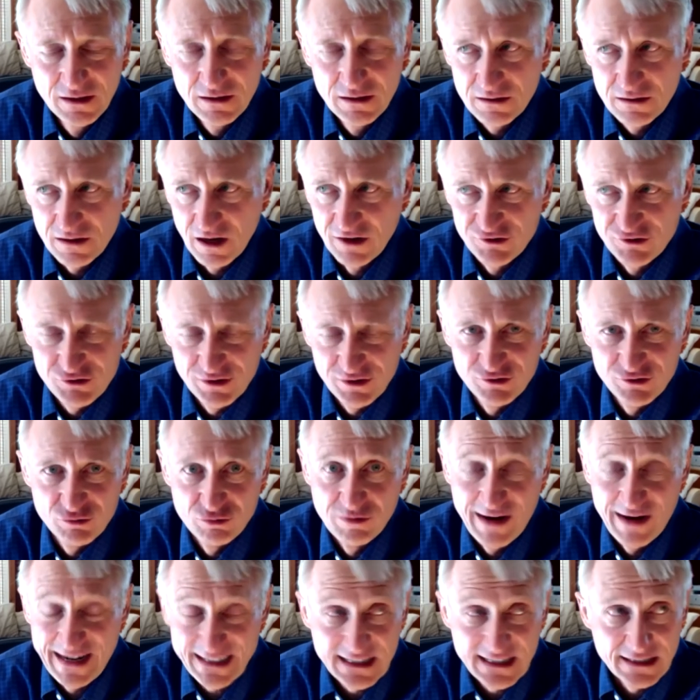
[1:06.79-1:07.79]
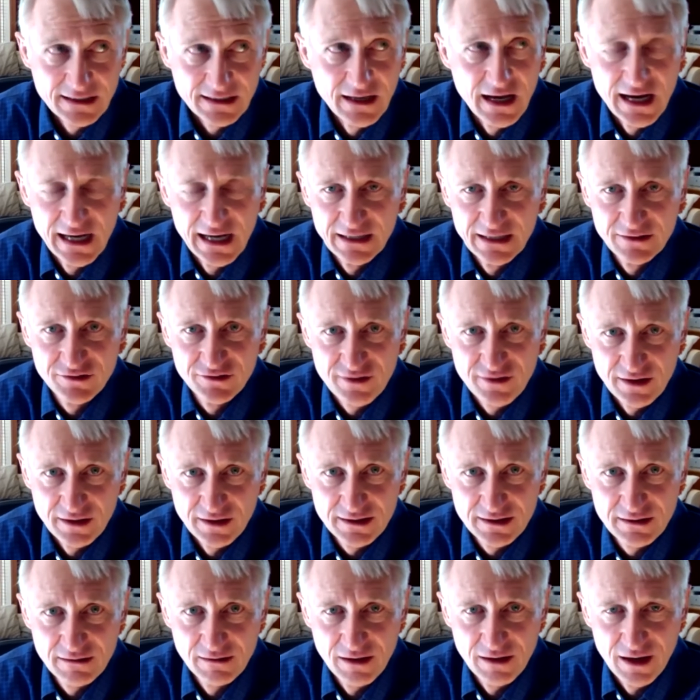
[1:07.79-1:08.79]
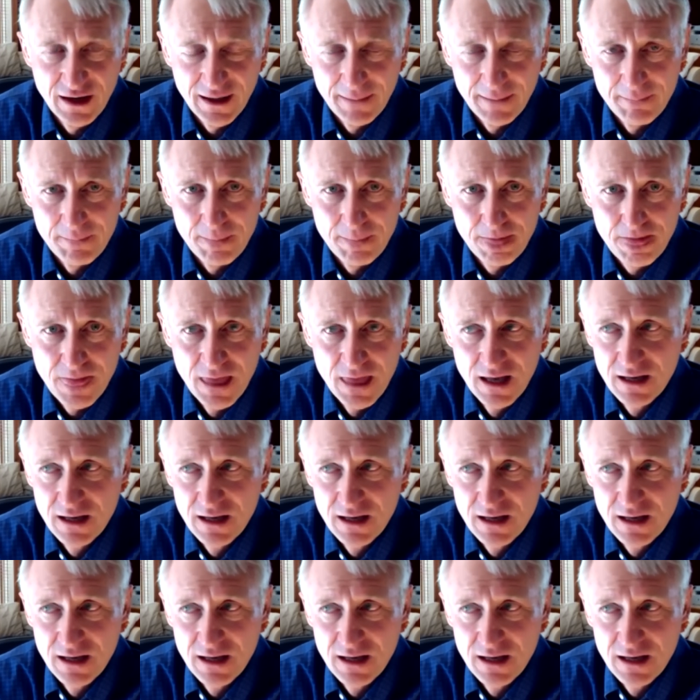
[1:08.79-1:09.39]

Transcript: countries recognize that um,